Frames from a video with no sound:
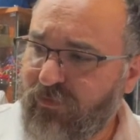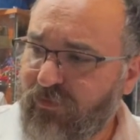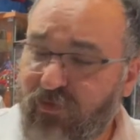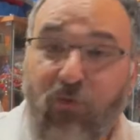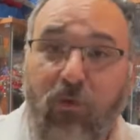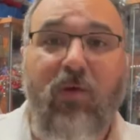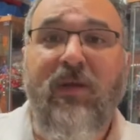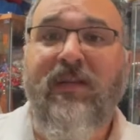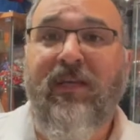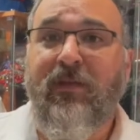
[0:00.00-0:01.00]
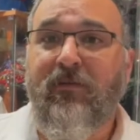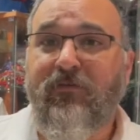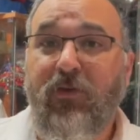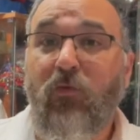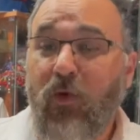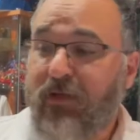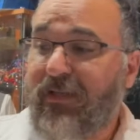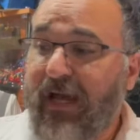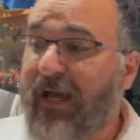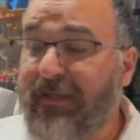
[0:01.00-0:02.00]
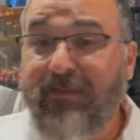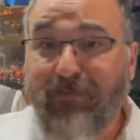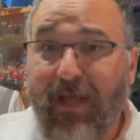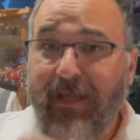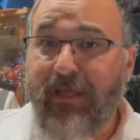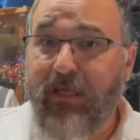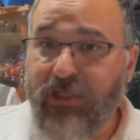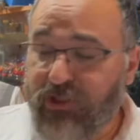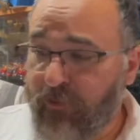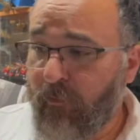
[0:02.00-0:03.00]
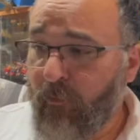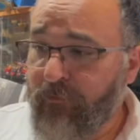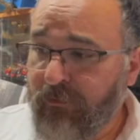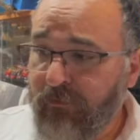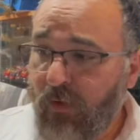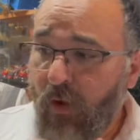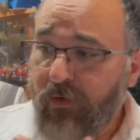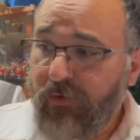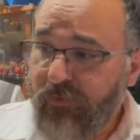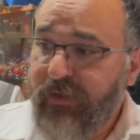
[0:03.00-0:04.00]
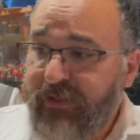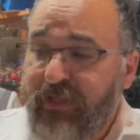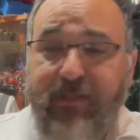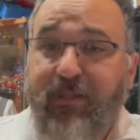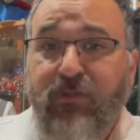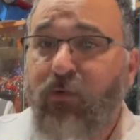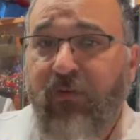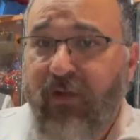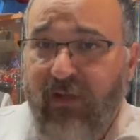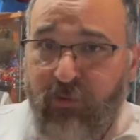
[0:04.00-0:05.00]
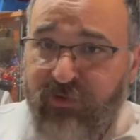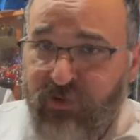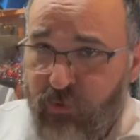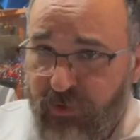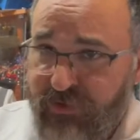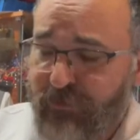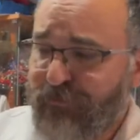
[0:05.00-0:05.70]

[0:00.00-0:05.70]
they're what we needed. They're what guys my age really needed. These weren't available in stores.